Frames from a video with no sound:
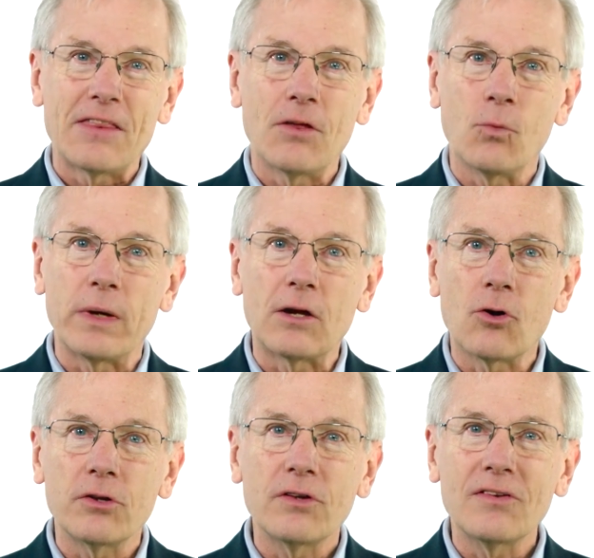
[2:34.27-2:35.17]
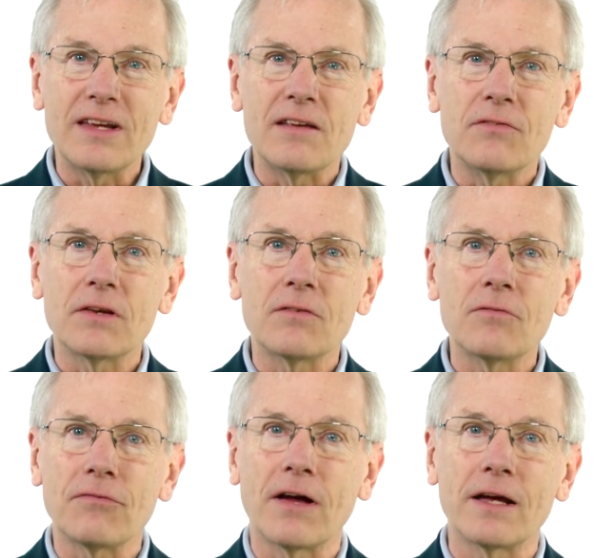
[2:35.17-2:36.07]
that we couldn't even
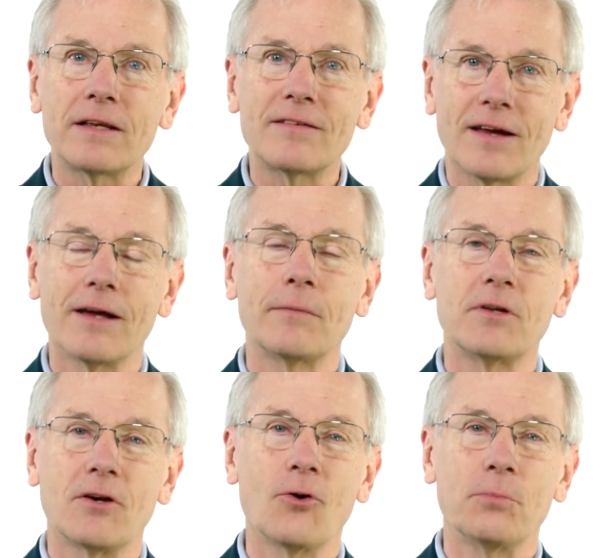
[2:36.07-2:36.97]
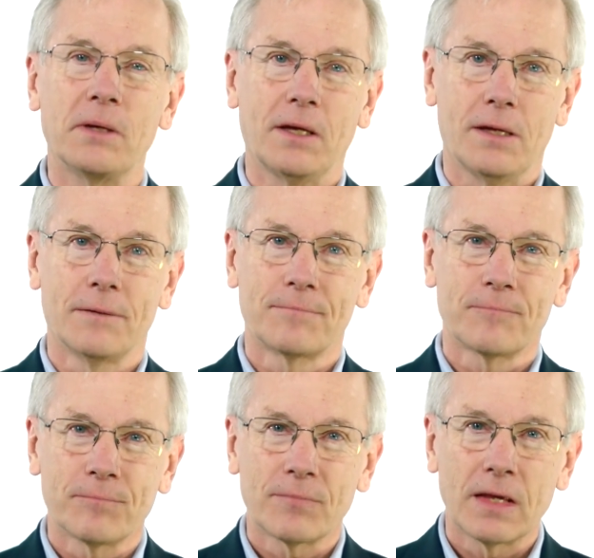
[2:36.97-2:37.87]
find time to go pee.
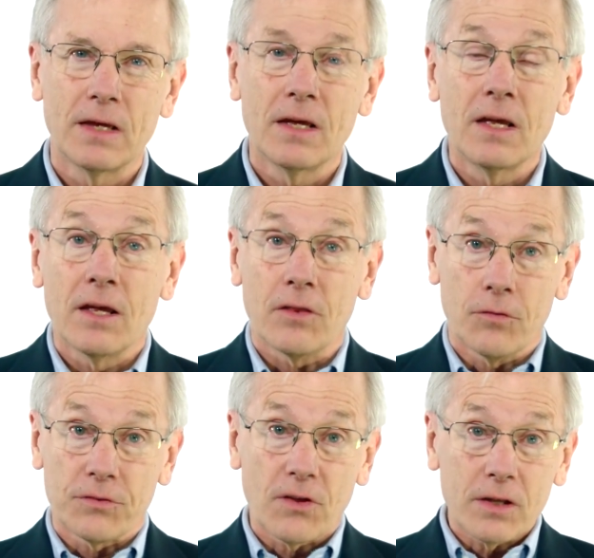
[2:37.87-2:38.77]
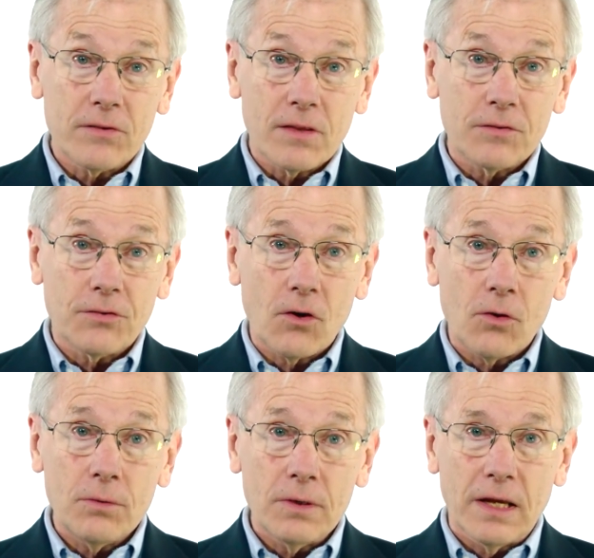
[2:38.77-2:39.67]
The results of the
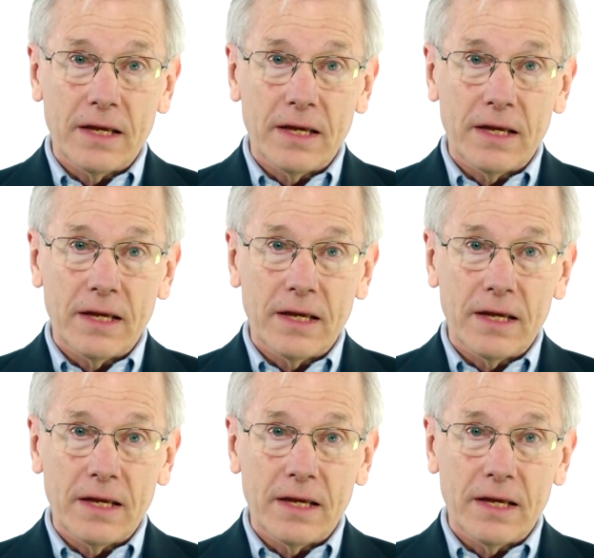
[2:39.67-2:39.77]
show